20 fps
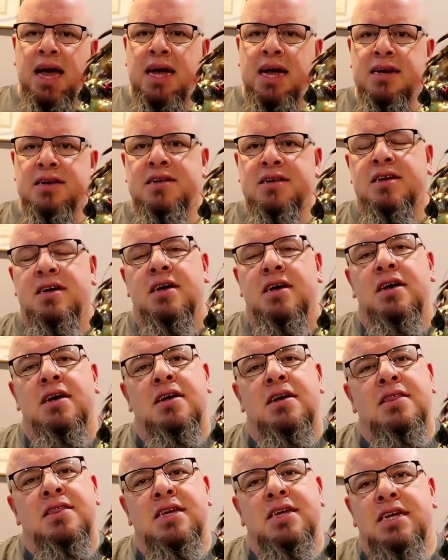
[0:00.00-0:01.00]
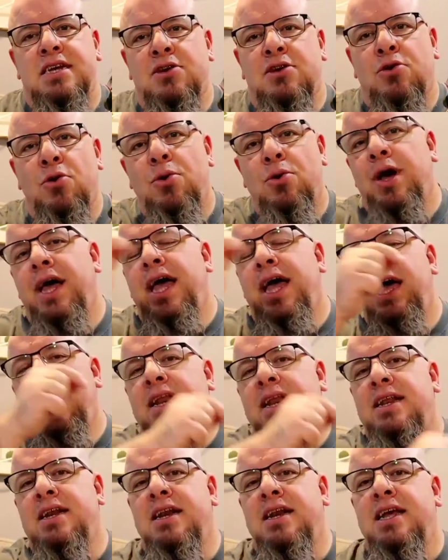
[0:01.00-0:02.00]
hat, then go
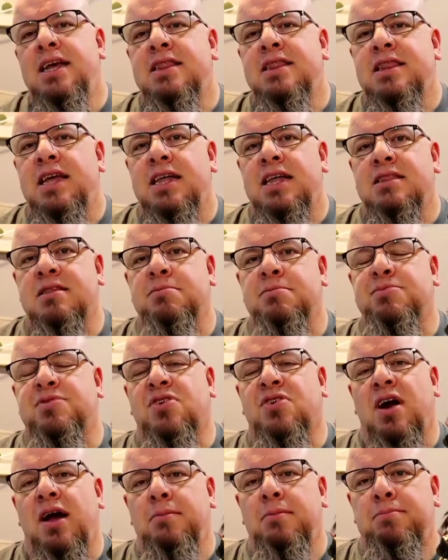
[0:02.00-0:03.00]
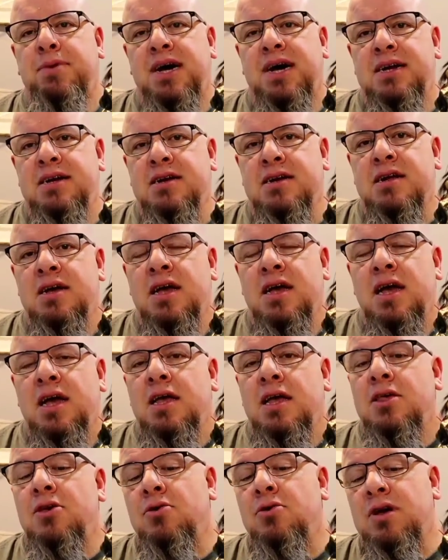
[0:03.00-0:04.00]
ahead and hit that subscribe button,
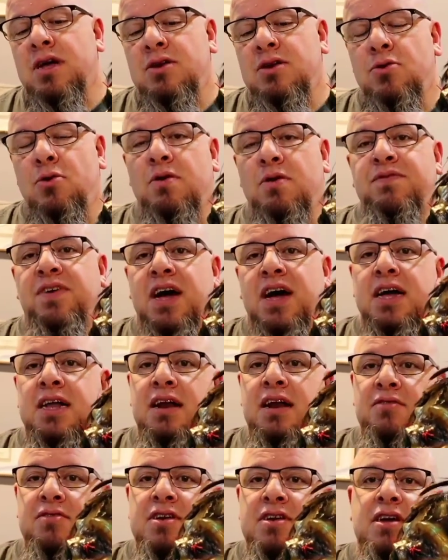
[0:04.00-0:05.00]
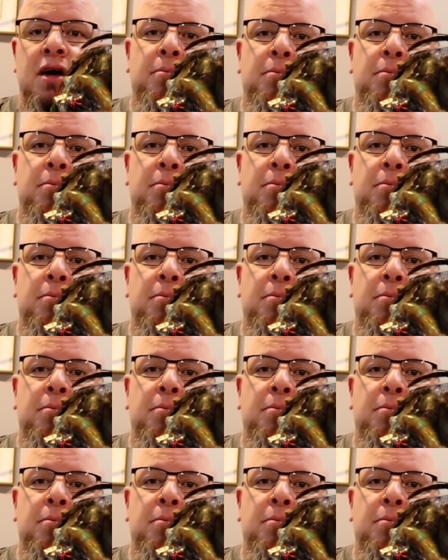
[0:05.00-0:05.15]
and you'll get notified every